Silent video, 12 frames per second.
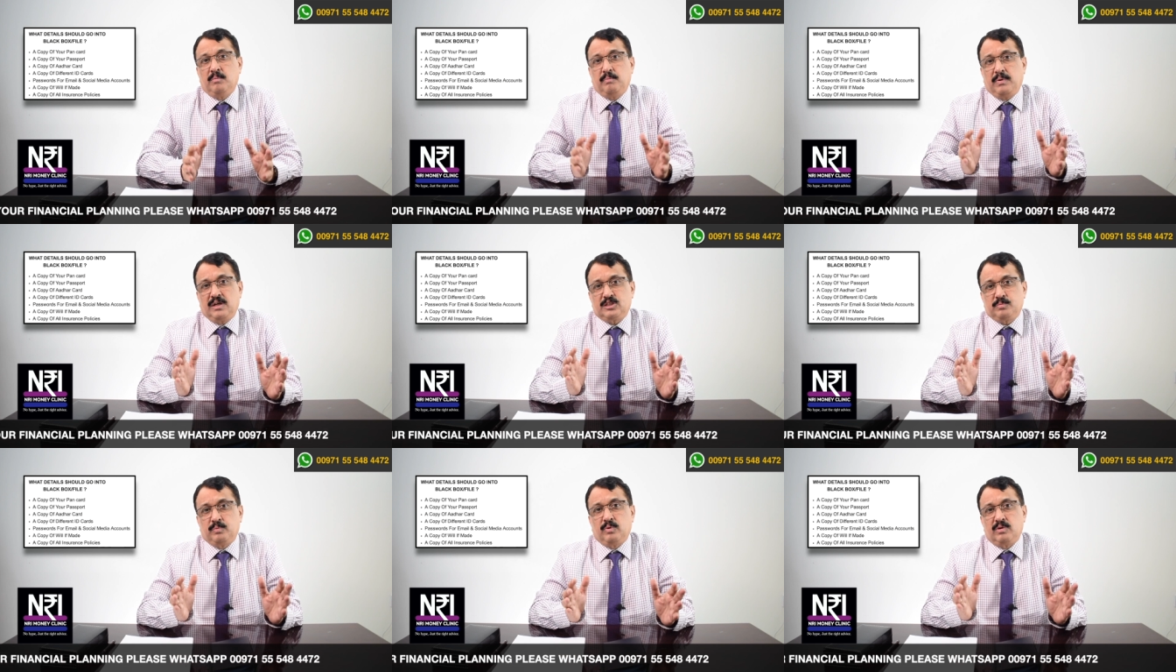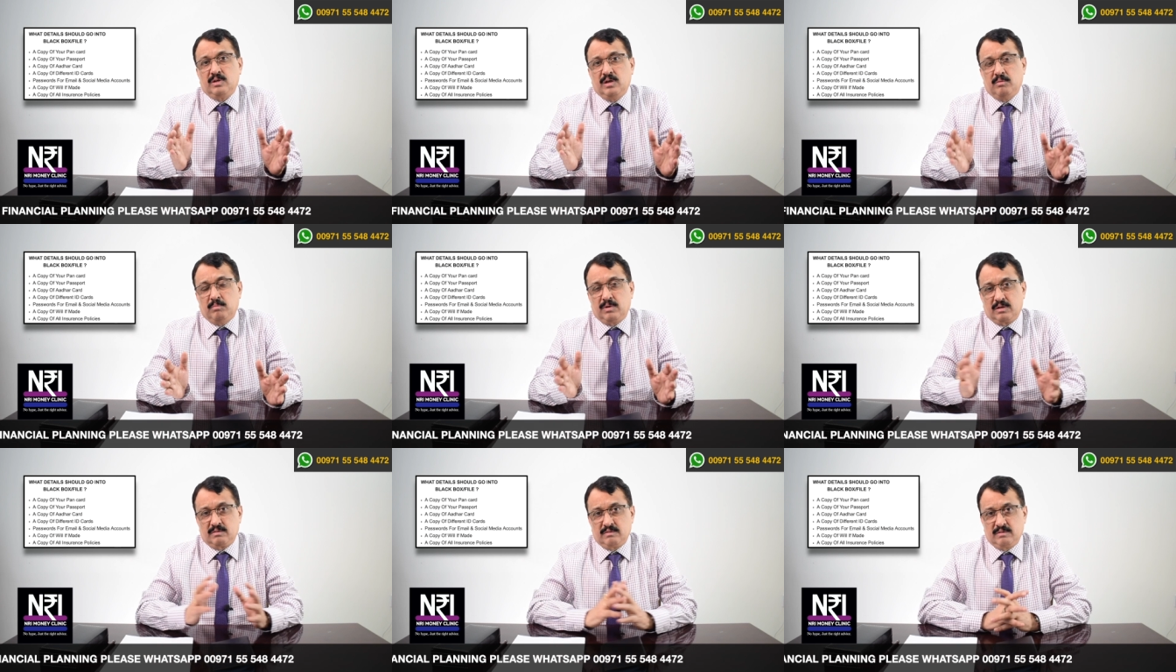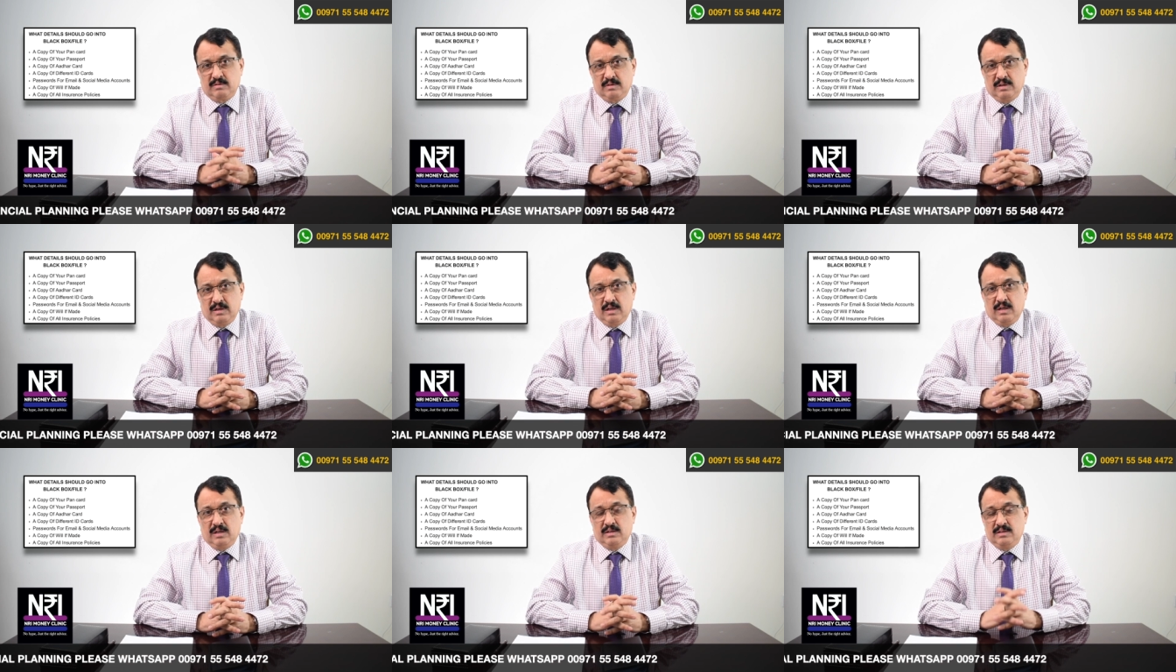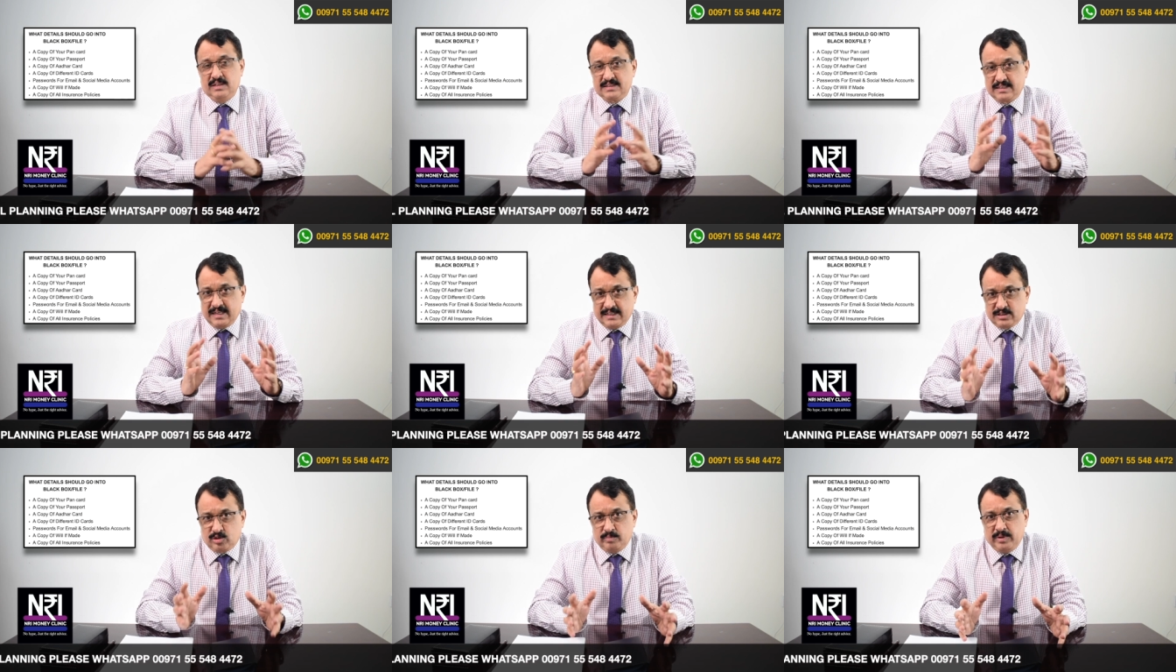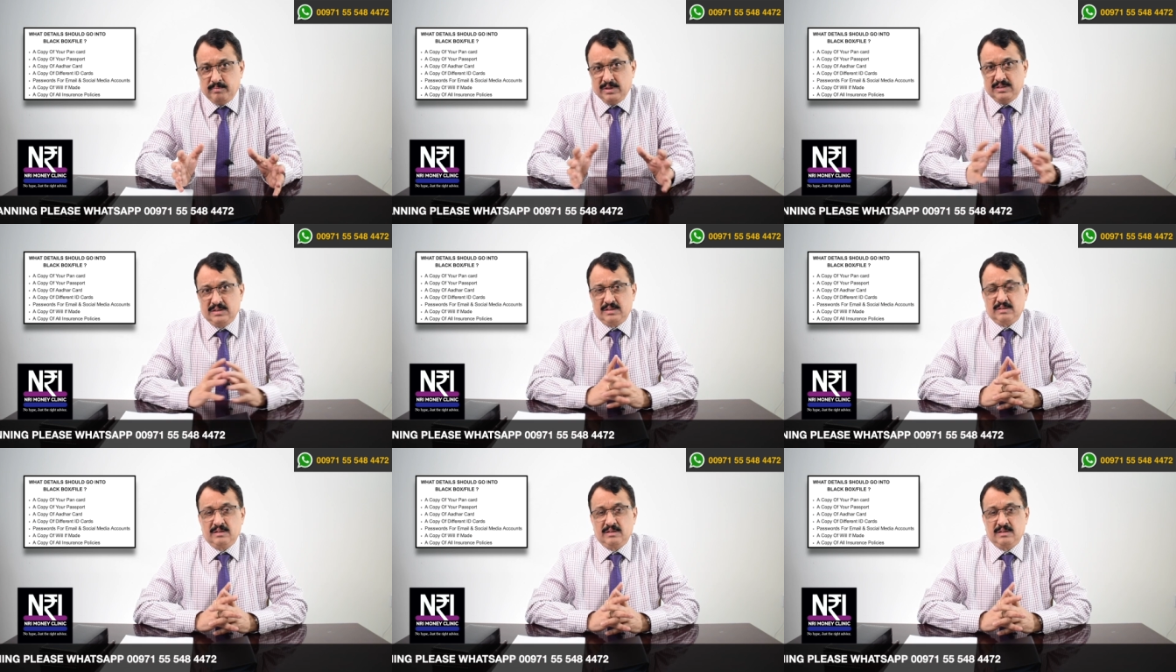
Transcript: passport number. This has to be mentioned.